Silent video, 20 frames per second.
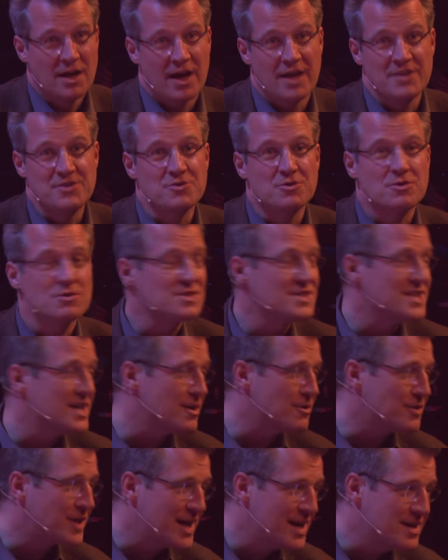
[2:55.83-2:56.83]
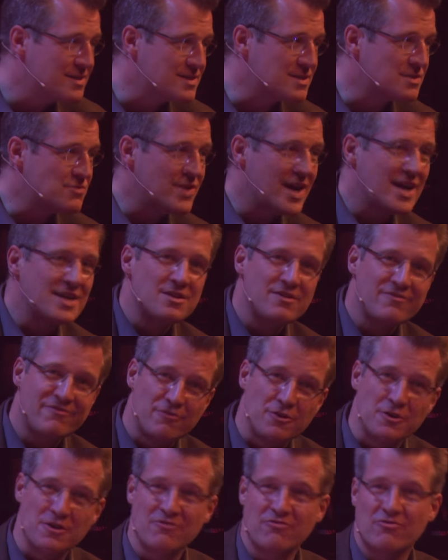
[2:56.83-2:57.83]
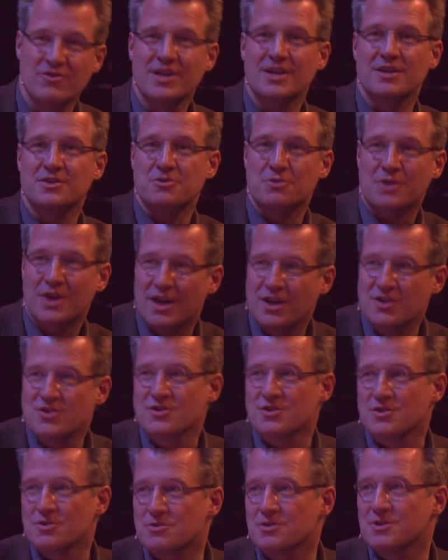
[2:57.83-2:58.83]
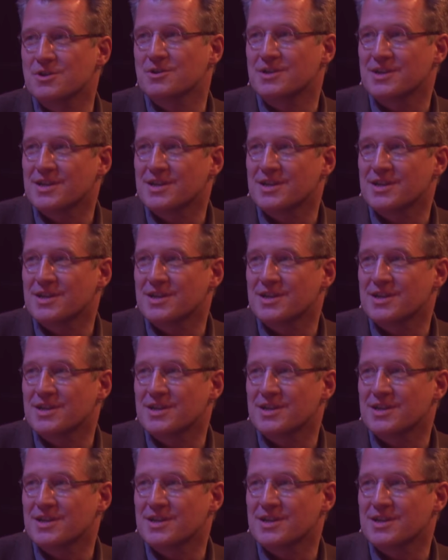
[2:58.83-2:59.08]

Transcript: And you could say, okay, as a trade-off for your free education, you do